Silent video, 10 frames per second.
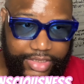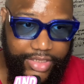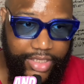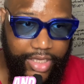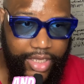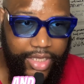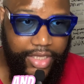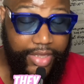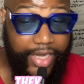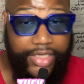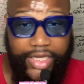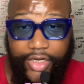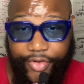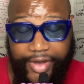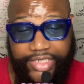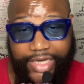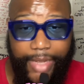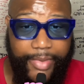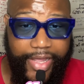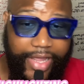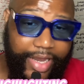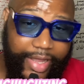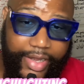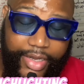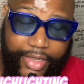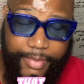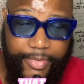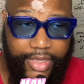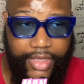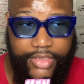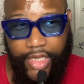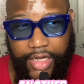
And they did a great job of highlighting that, man.